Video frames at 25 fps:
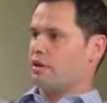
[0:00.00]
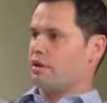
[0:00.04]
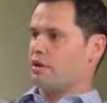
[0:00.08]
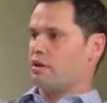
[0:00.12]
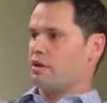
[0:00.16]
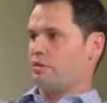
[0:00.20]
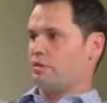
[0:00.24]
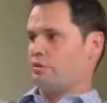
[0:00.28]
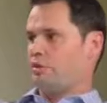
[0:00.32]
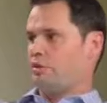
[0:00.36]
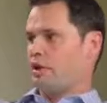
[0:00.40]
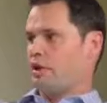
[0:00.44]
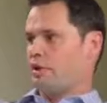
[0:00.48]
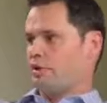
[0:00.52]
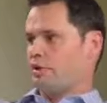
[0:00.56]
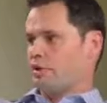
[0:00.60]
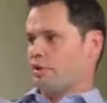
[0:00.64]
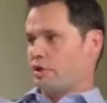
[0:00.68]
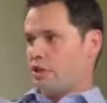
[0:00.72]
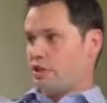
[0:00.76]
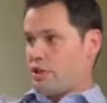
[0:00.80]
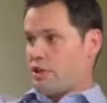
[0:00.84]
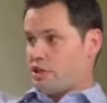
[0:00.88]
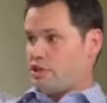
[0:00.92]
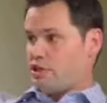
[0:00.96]
But
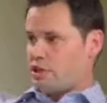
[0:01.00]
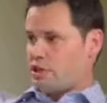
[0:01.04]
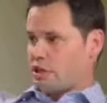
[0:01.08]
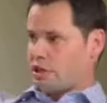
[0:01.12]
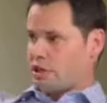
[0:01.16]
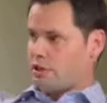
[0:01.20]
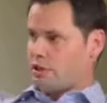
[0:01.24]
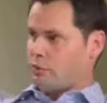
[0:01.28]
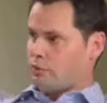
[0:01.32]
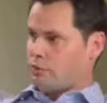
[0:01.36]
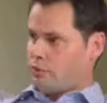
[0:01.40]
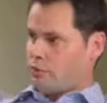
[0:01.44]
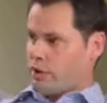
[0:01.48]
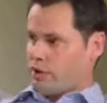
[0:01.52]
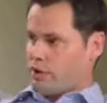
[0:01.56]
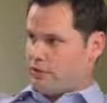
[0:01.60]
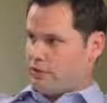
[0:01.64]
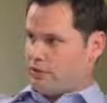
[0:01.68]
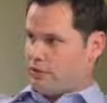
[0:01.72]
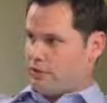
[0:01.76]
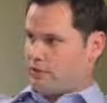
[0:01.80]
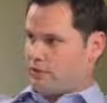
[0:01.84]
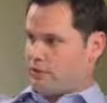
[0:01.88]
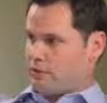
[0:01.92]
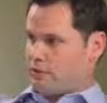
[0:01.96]
this year,
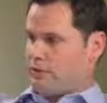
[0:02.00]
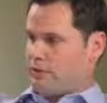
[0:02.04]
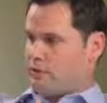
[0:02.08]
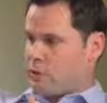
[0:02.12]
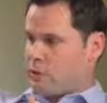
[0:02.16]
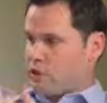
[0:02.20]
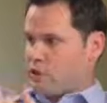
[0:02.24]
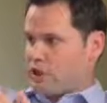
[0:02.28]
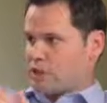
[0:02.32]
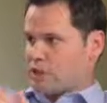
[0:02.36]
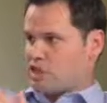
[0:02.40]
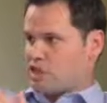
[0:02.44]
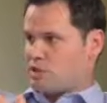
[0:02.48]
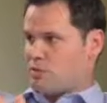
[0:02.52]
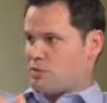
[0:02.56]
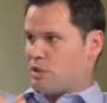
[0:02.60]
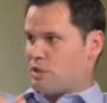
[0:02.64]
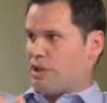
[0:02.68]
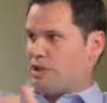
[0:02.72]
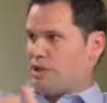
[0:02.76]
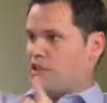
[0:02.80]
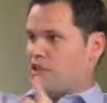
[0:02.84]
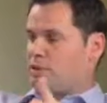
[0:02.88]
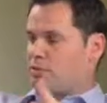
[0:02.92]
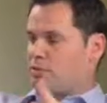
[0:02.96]
we more or less
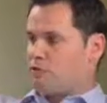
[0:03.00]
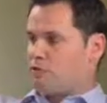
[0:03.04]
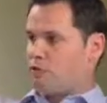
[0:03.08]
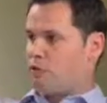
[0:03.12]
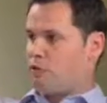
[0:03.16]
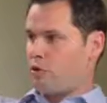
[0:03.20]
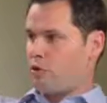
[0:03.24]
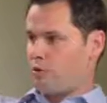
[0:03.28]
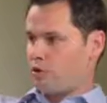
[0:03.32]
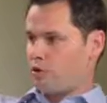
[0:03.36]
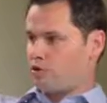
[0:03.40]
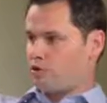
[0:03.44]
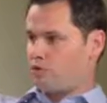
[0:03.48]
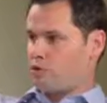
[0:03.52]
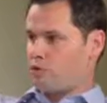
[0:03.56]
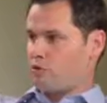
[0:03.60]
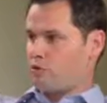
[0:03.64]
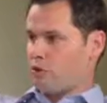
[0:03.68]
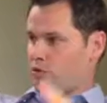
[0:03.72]
split the performance